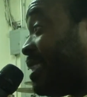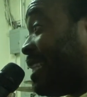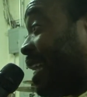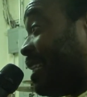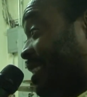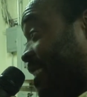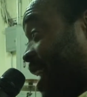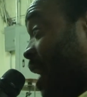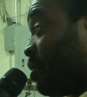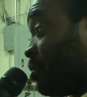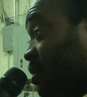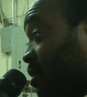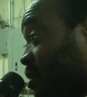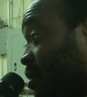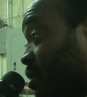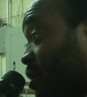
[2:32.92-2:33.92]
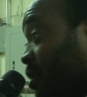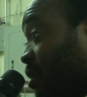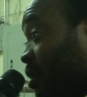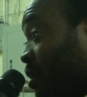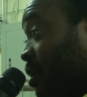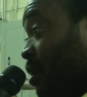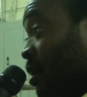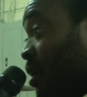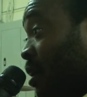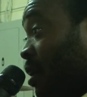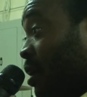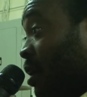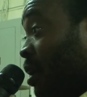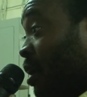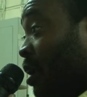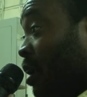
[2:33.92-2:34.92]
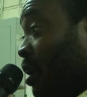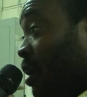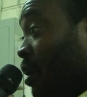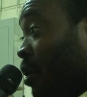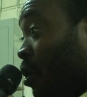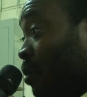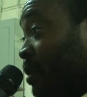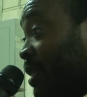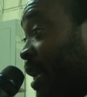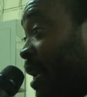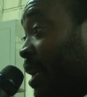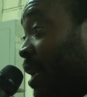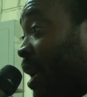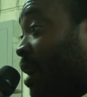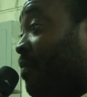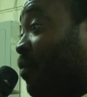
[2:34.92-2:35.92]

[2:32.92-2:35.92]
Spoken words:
is that chance. You know what I'm saying?